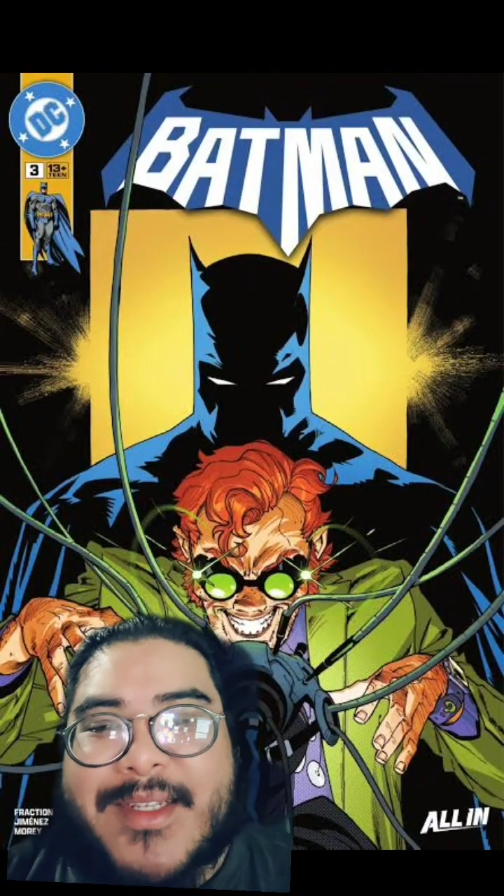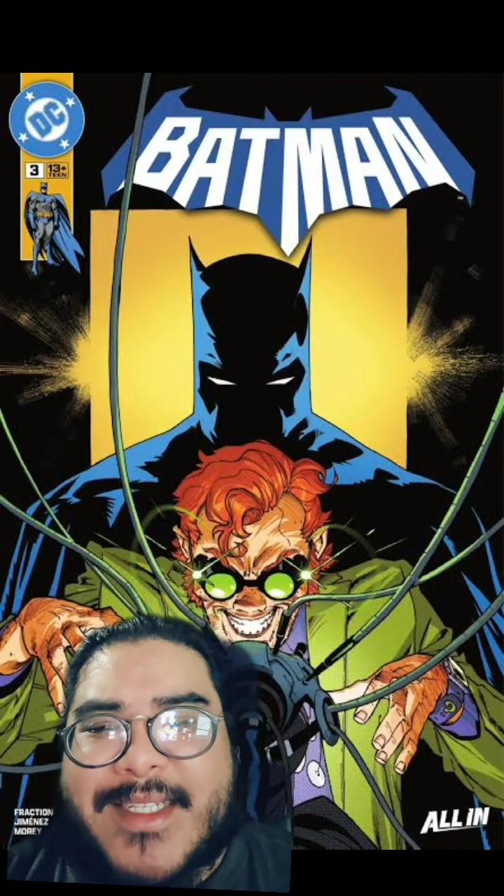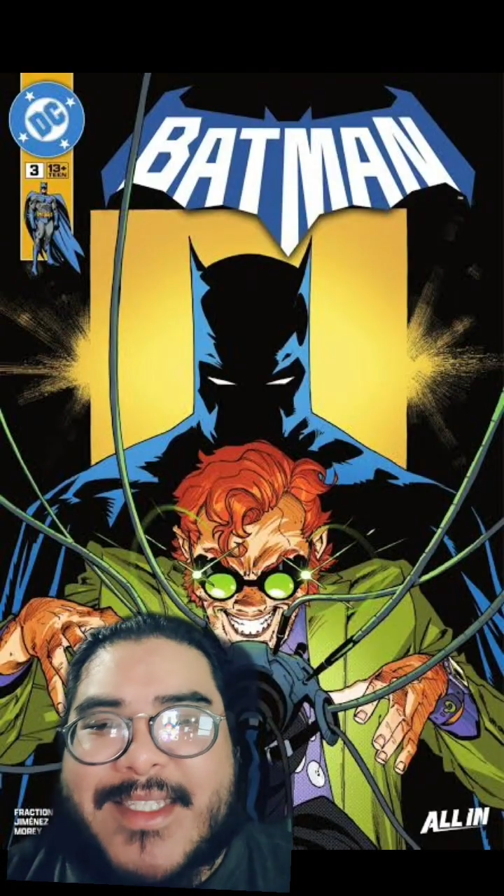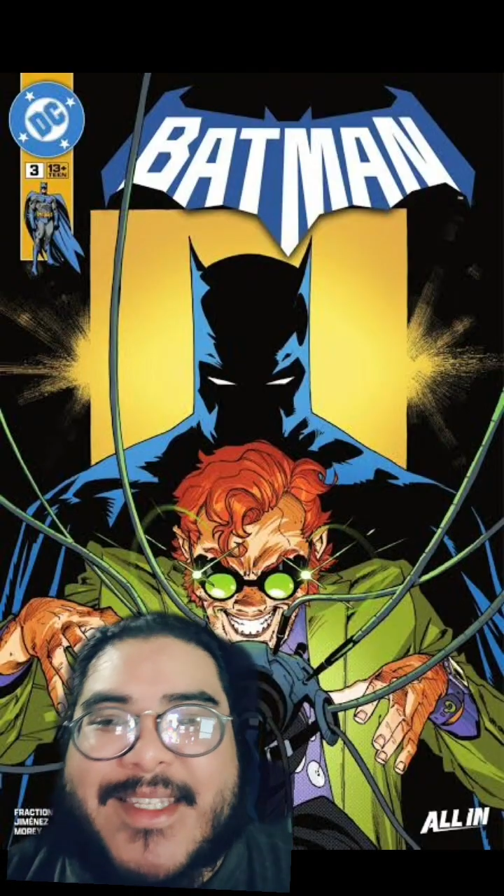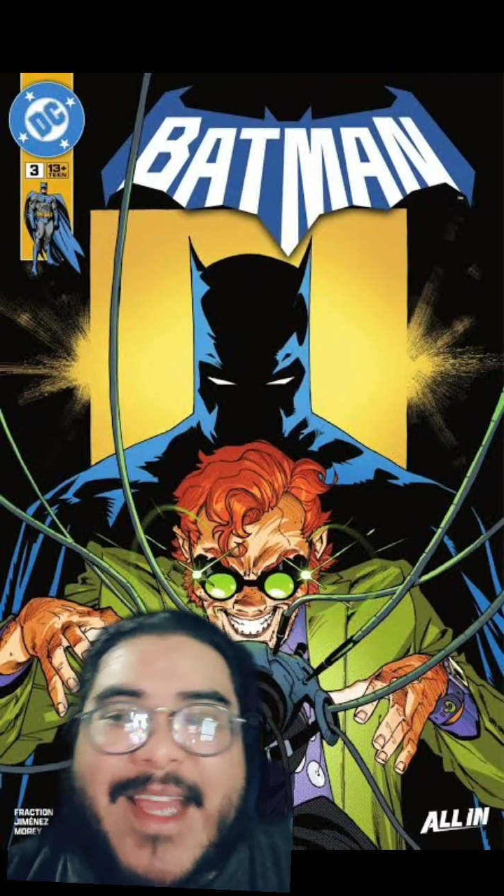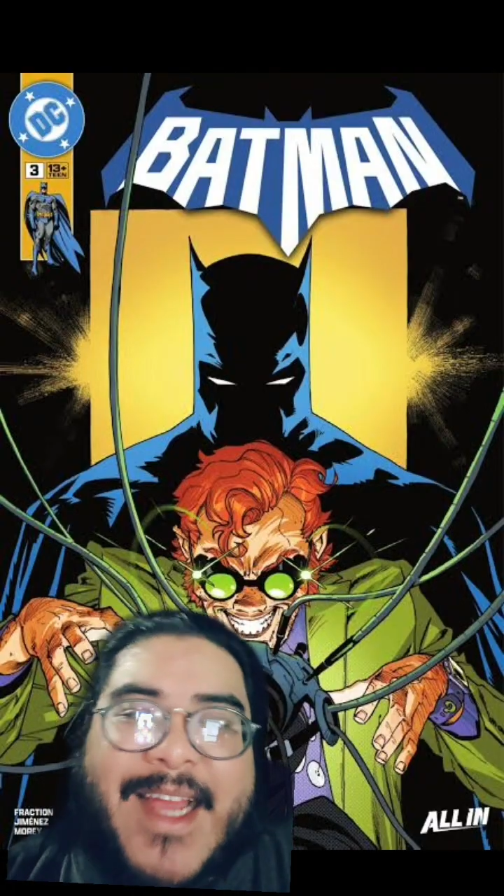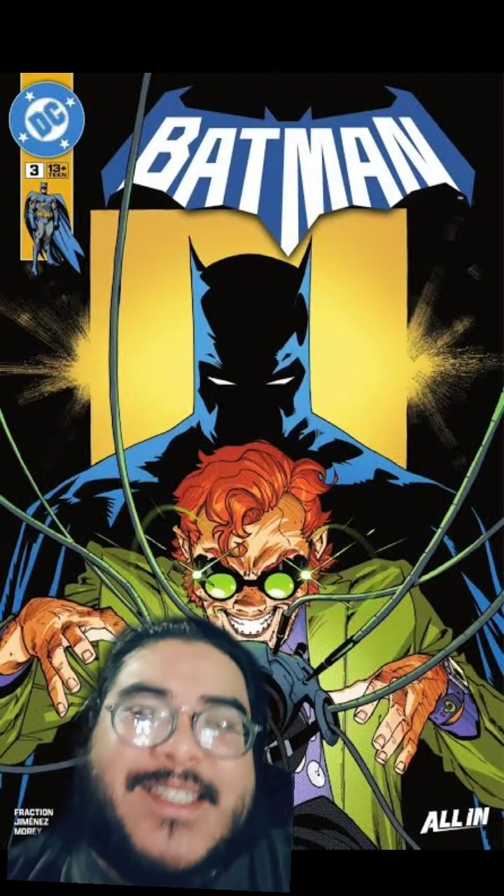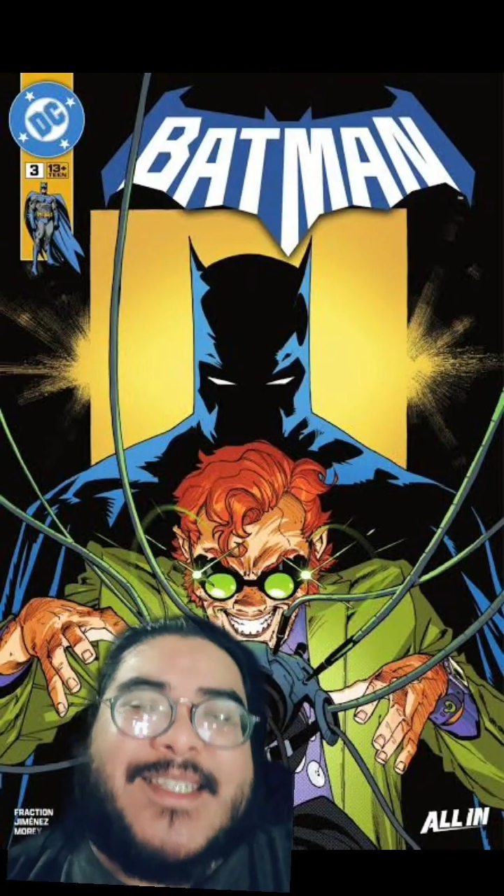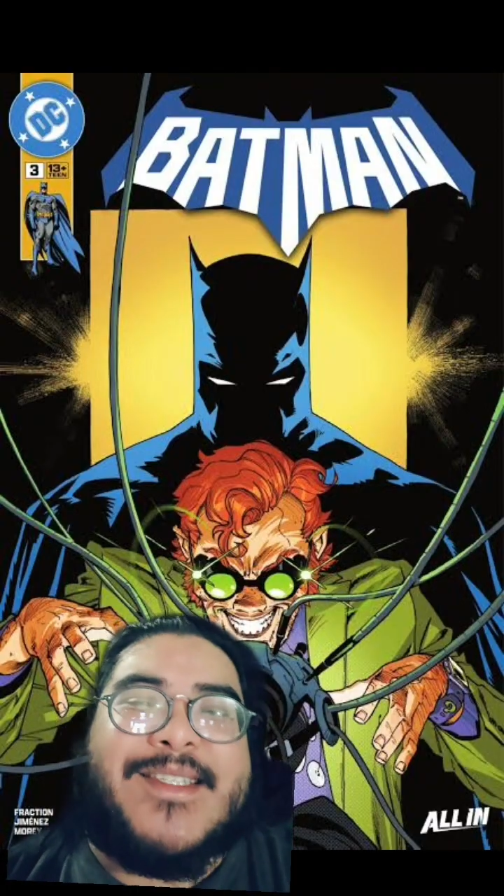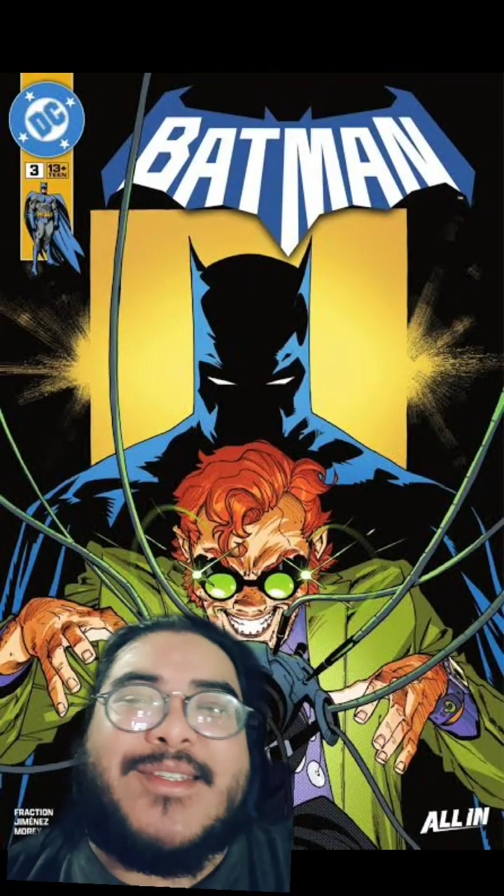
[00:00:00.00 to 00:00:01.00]
like
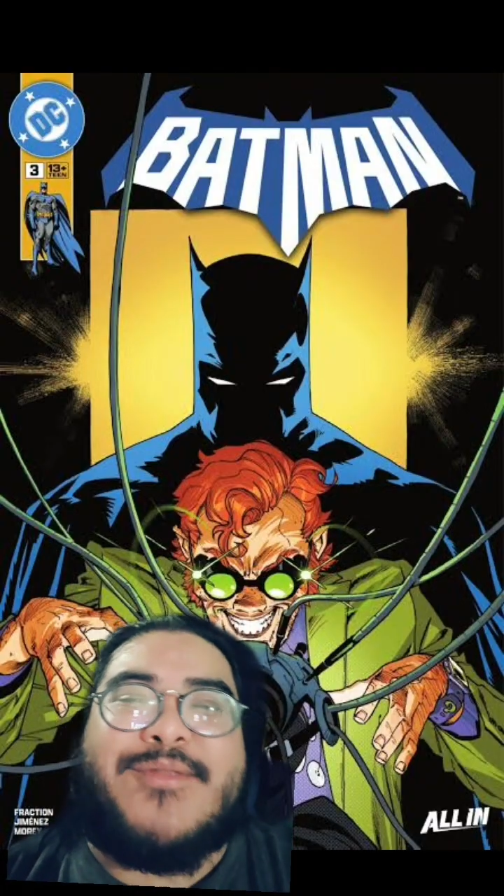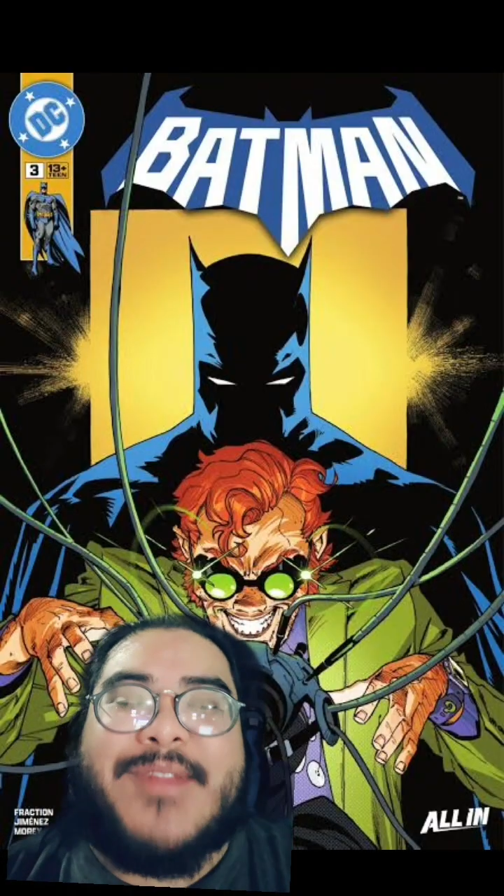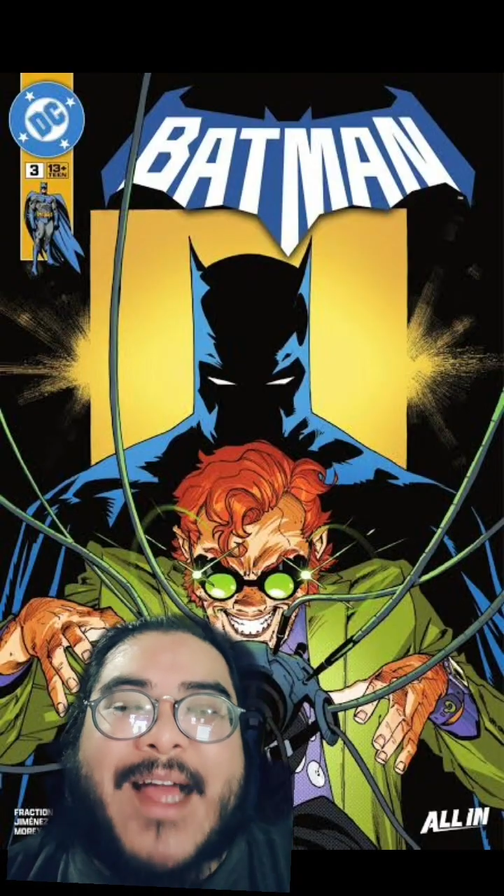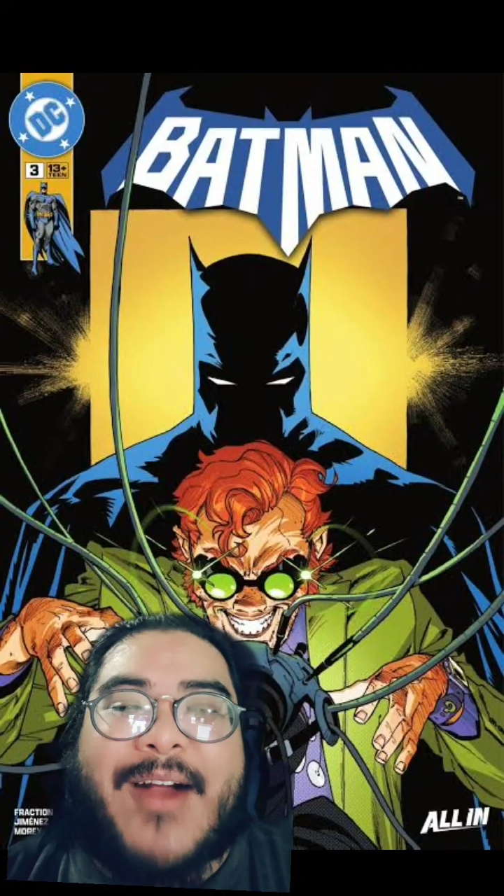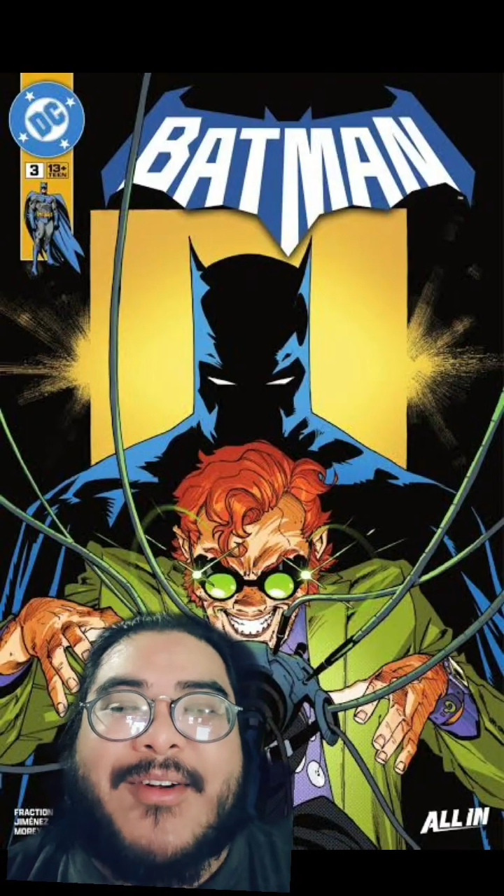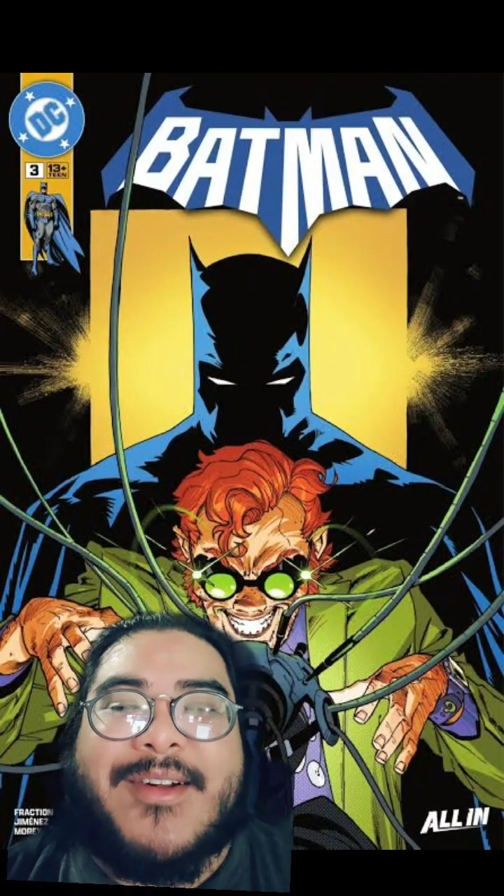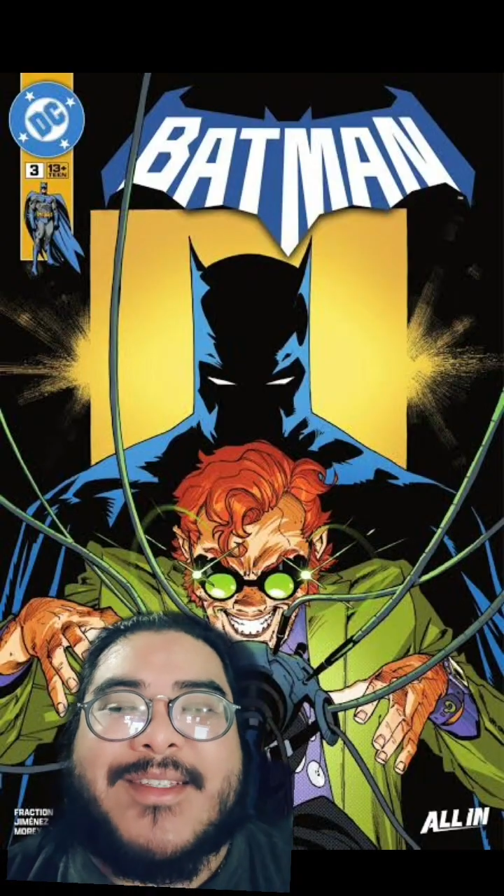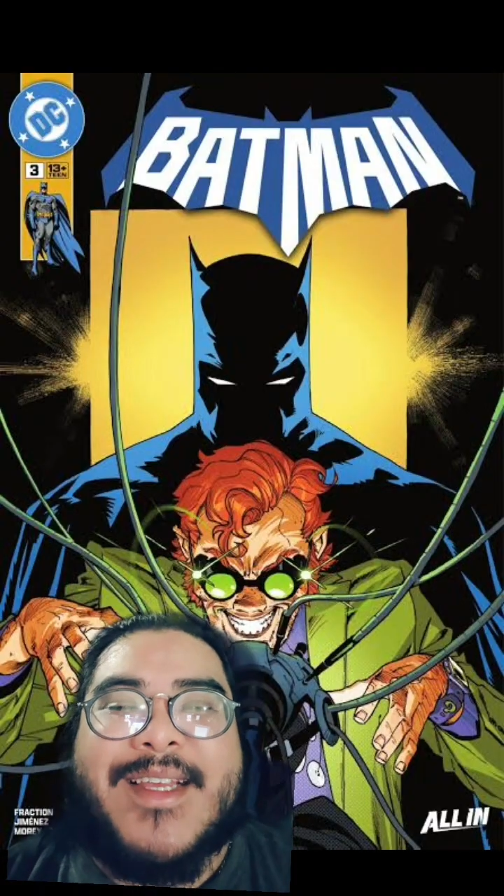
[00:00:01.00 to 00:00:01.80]
snatches his flowers,